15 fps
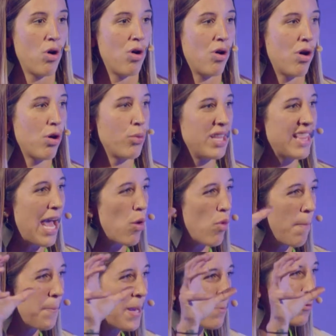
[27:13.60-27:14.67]
Or we let
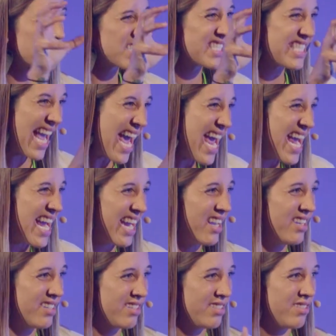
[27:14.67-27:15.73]
what people say
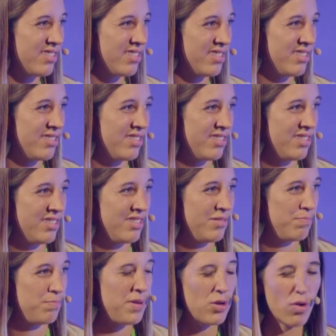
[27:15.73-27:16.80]
be